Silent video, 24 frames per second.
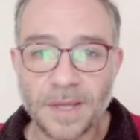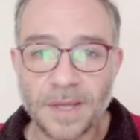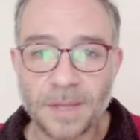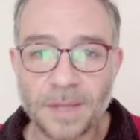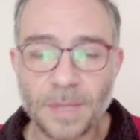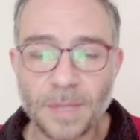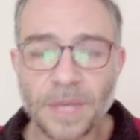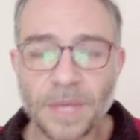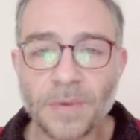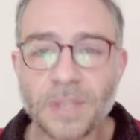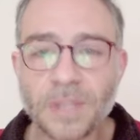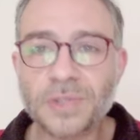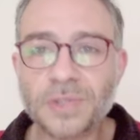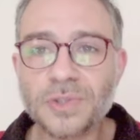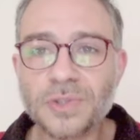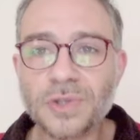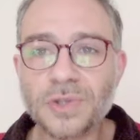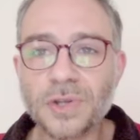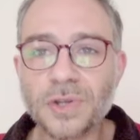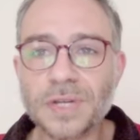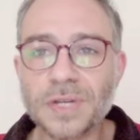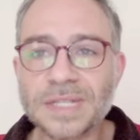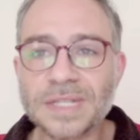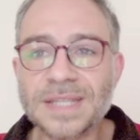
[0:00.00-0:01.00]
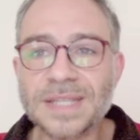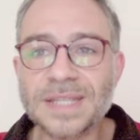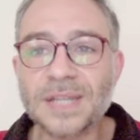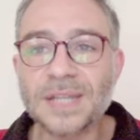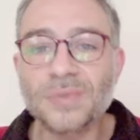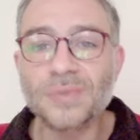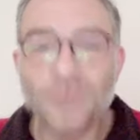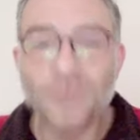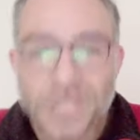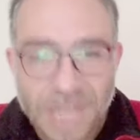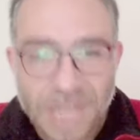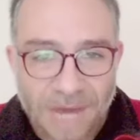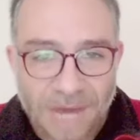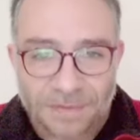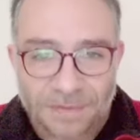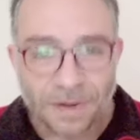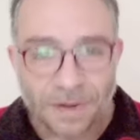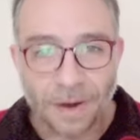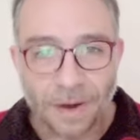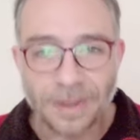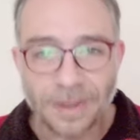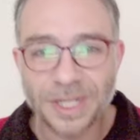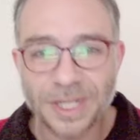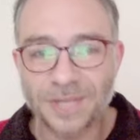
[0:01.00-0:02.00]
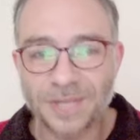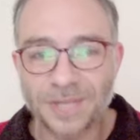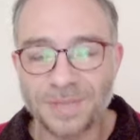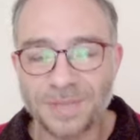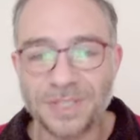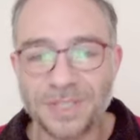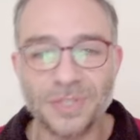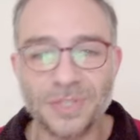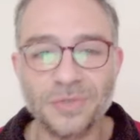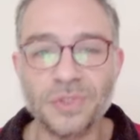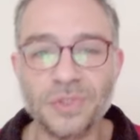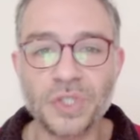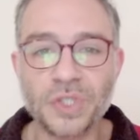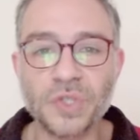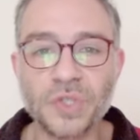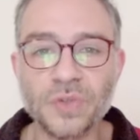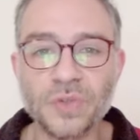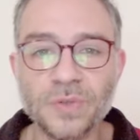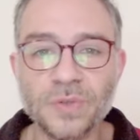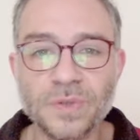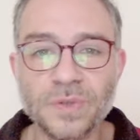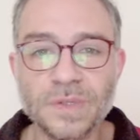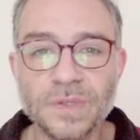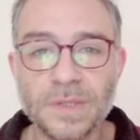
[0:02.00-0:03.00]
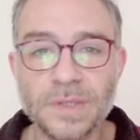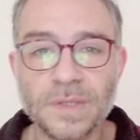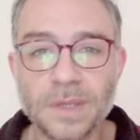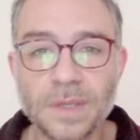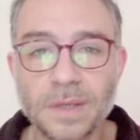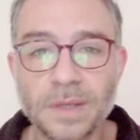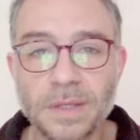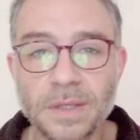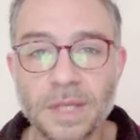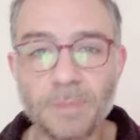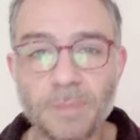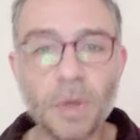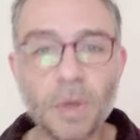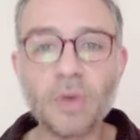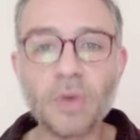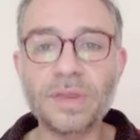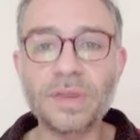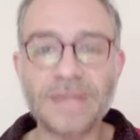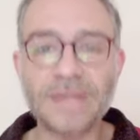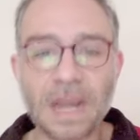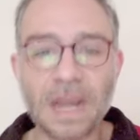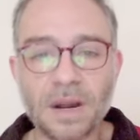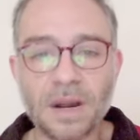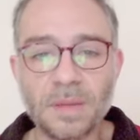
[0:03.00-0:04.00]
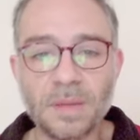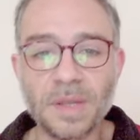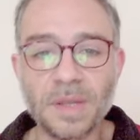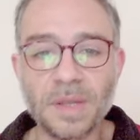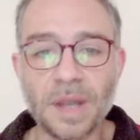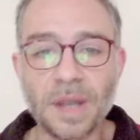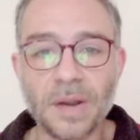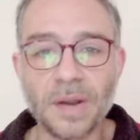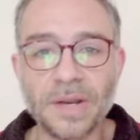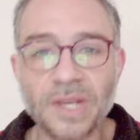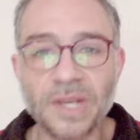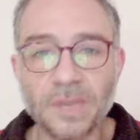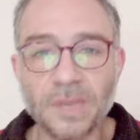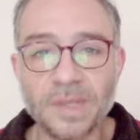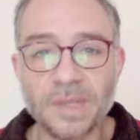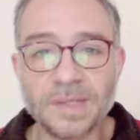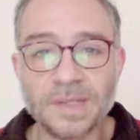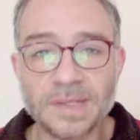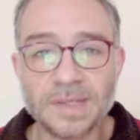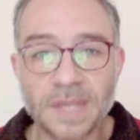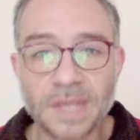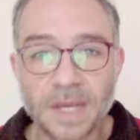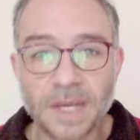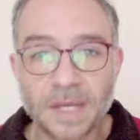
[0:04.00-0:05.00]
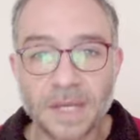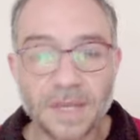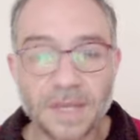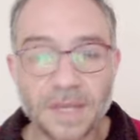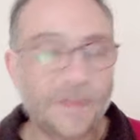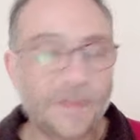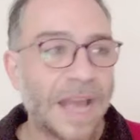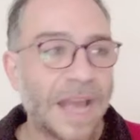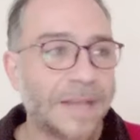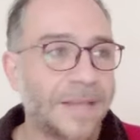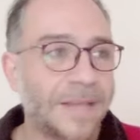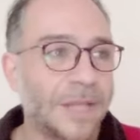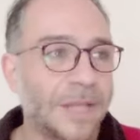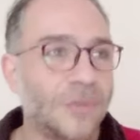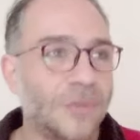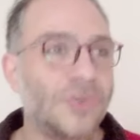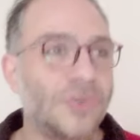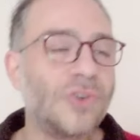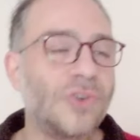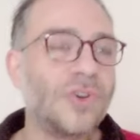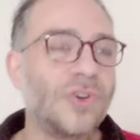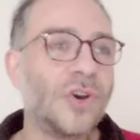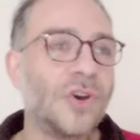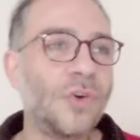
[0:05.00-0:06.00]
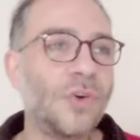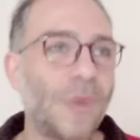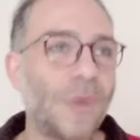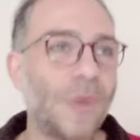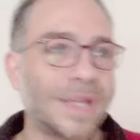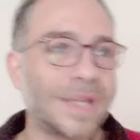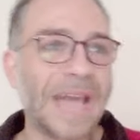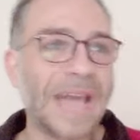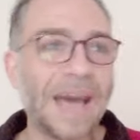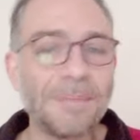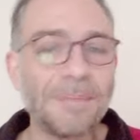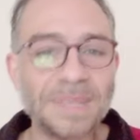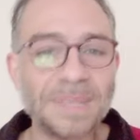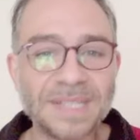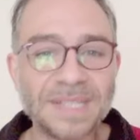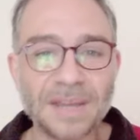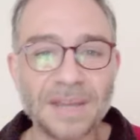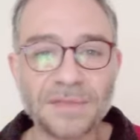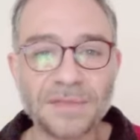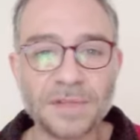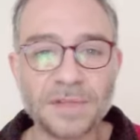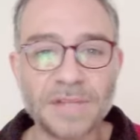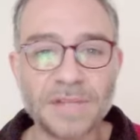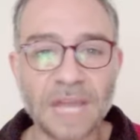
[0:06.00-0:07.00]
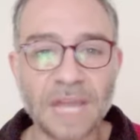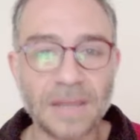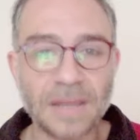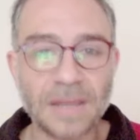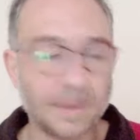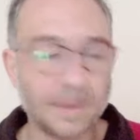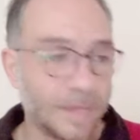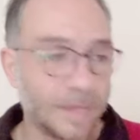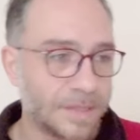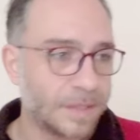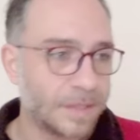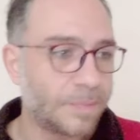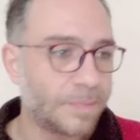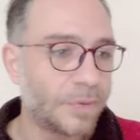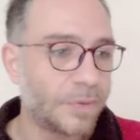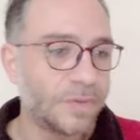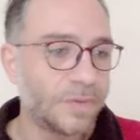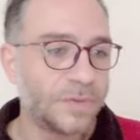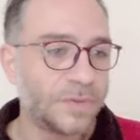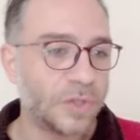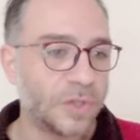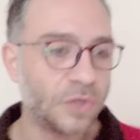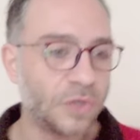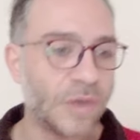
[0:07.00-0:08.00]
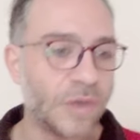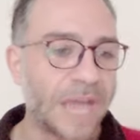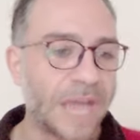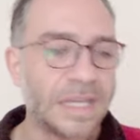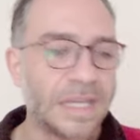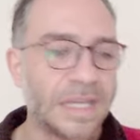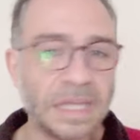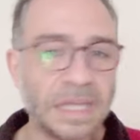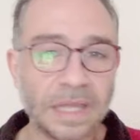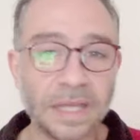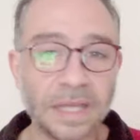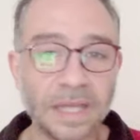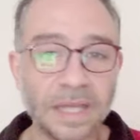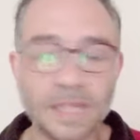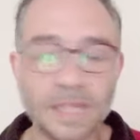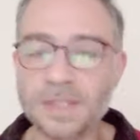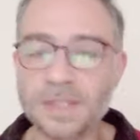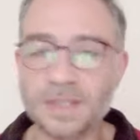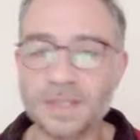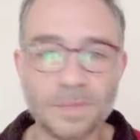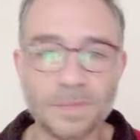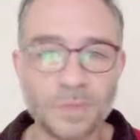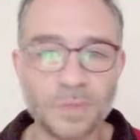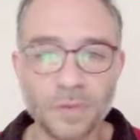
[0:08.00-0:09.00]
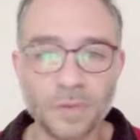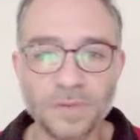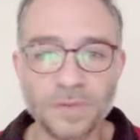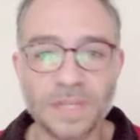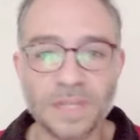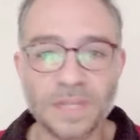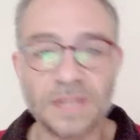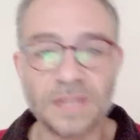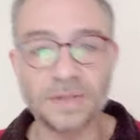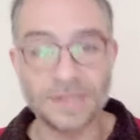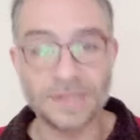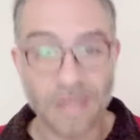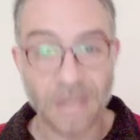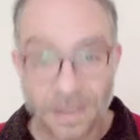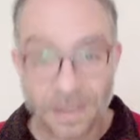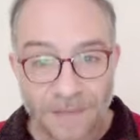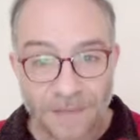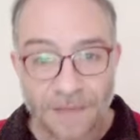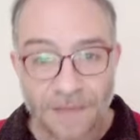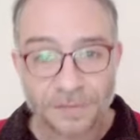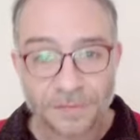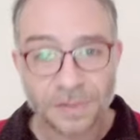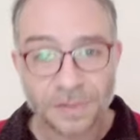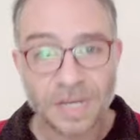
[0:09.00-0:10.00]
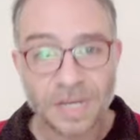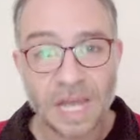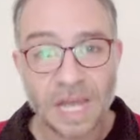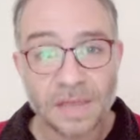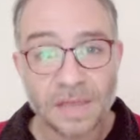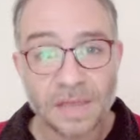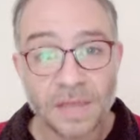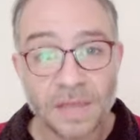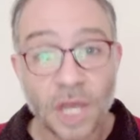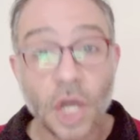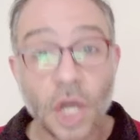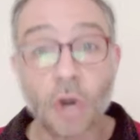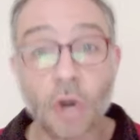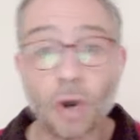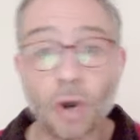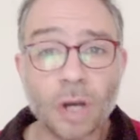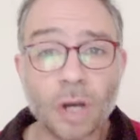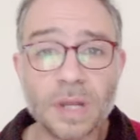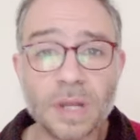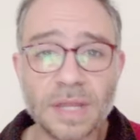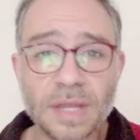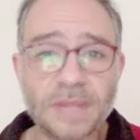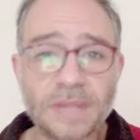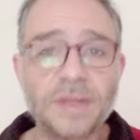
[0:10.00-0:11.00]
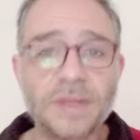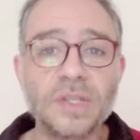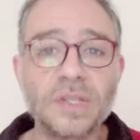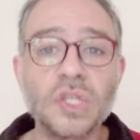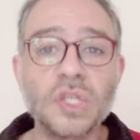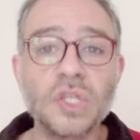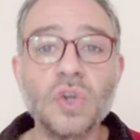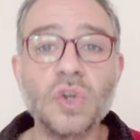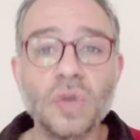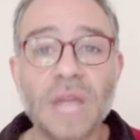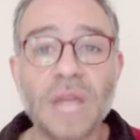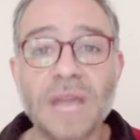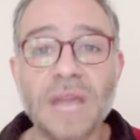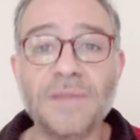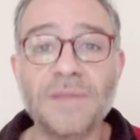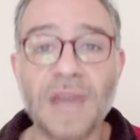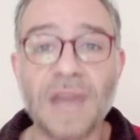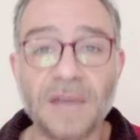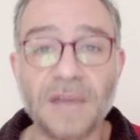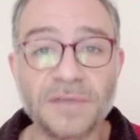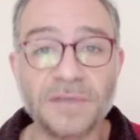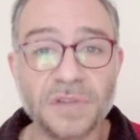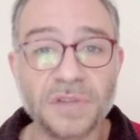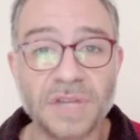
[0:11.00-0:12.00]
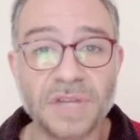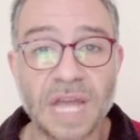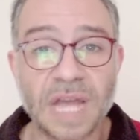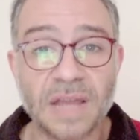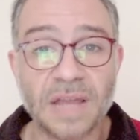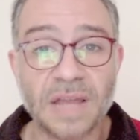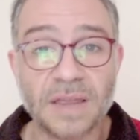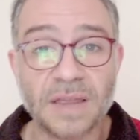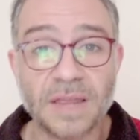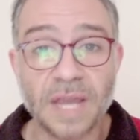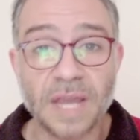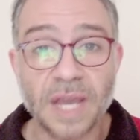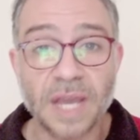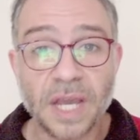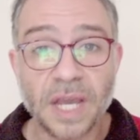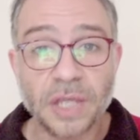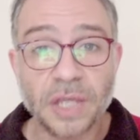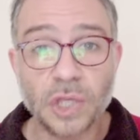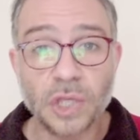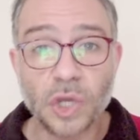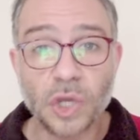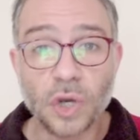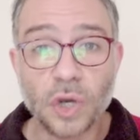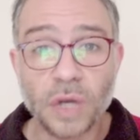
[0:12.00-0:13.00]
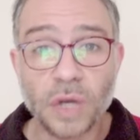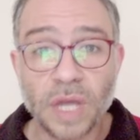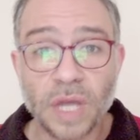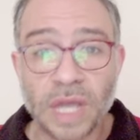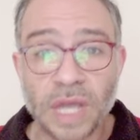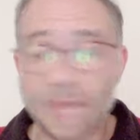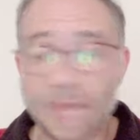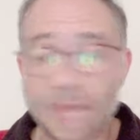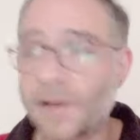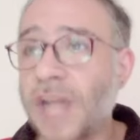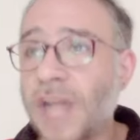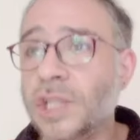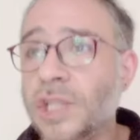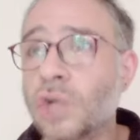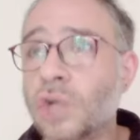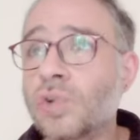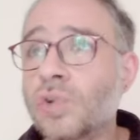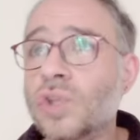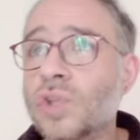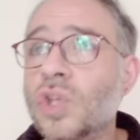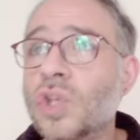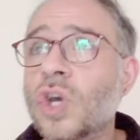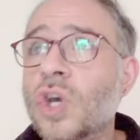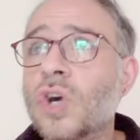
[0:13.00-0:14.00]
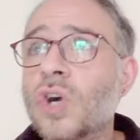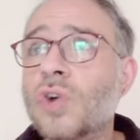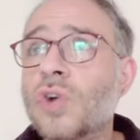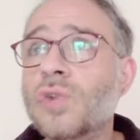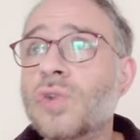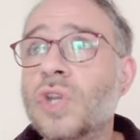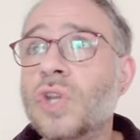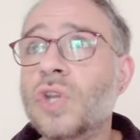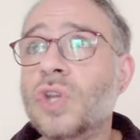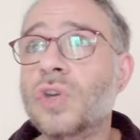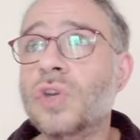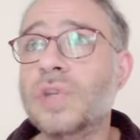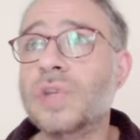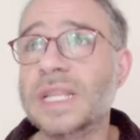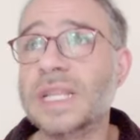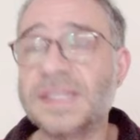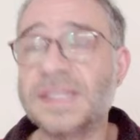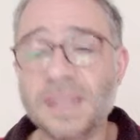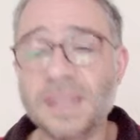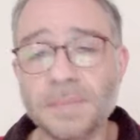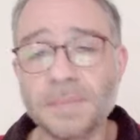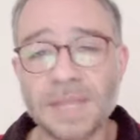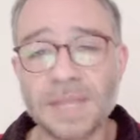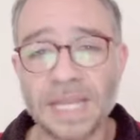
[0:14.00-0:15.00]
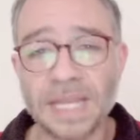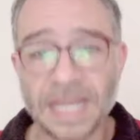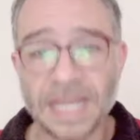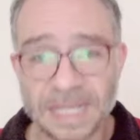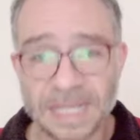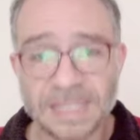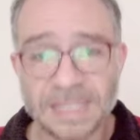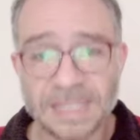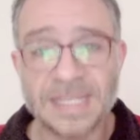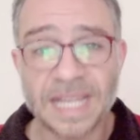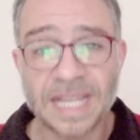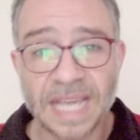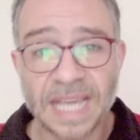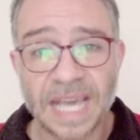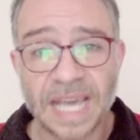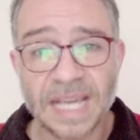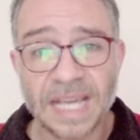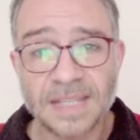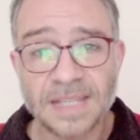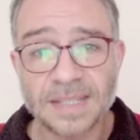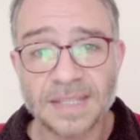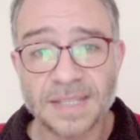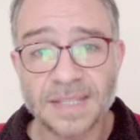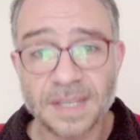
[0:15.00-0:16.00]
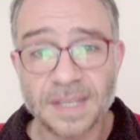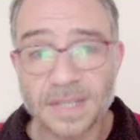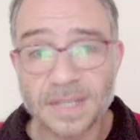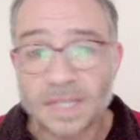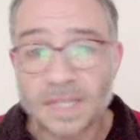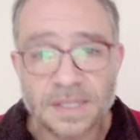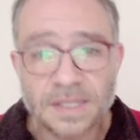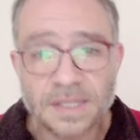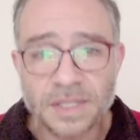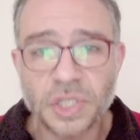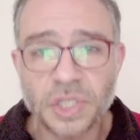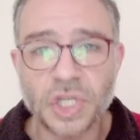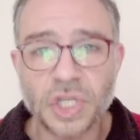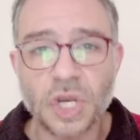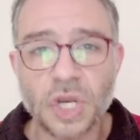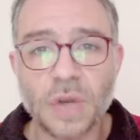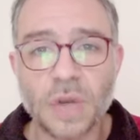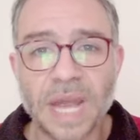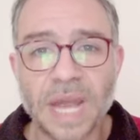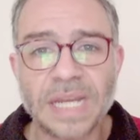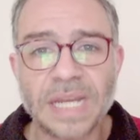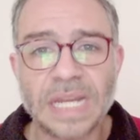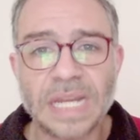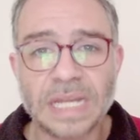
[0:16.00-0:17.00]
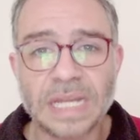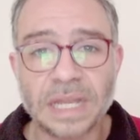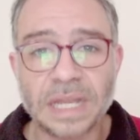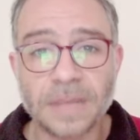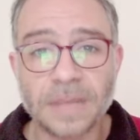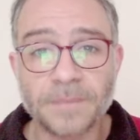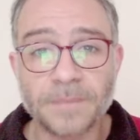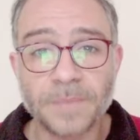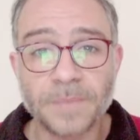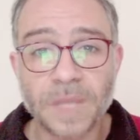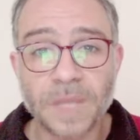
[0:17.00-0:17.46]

But I want you to notice that whichever argument you choose, they're both terrible arguments. The fact that you don't know what happens after death doesn't prove to you anything. It doesn't prove that there's life after death or that there's no life after death. If I don't know, that something is the case, that doesn't show anything.